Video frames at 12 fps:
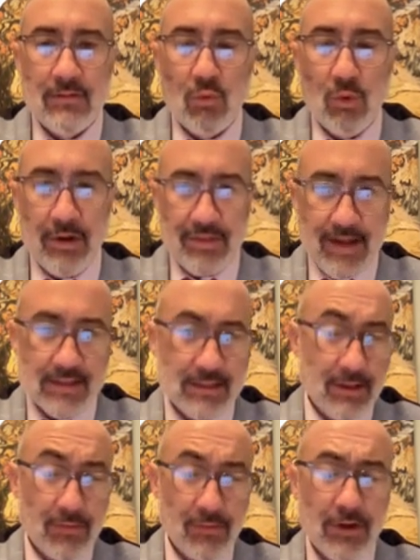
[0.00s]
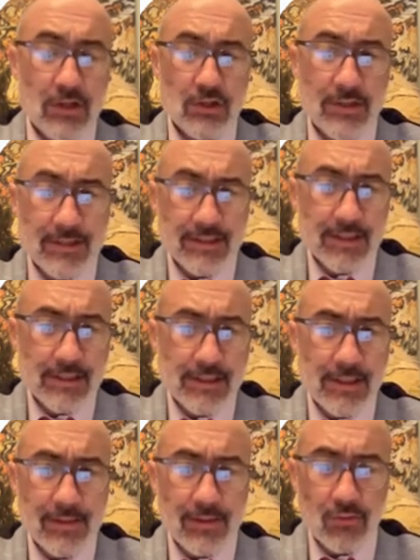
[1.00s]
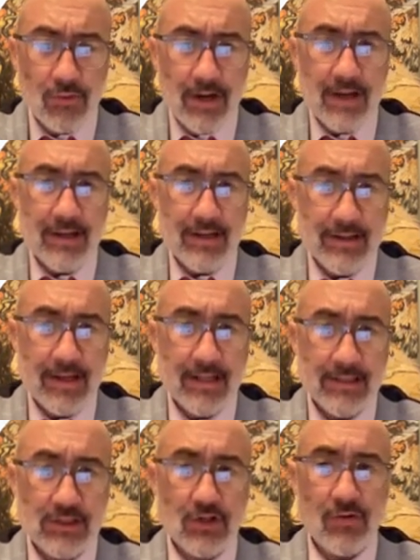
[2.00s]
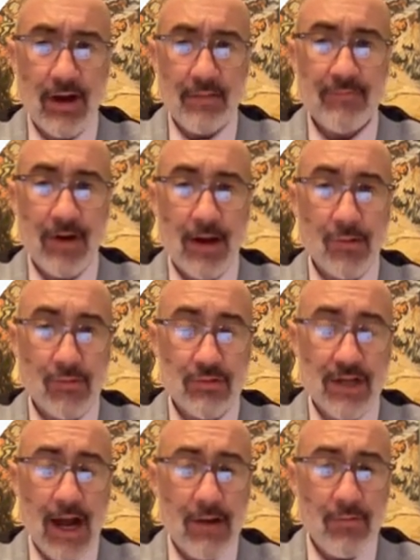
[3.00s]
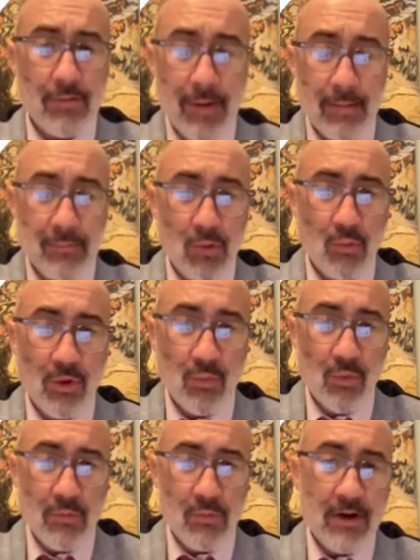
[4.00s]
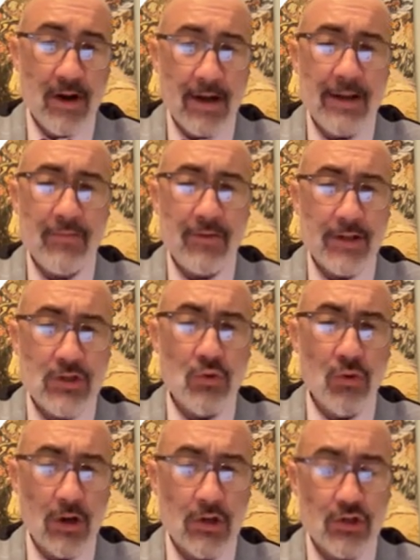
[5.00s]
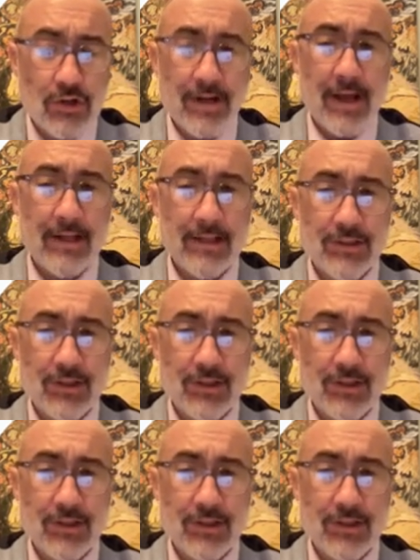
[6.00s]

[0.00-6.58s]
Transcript: 1,363 Instagram followers. I remember when we were not even at 200 yet.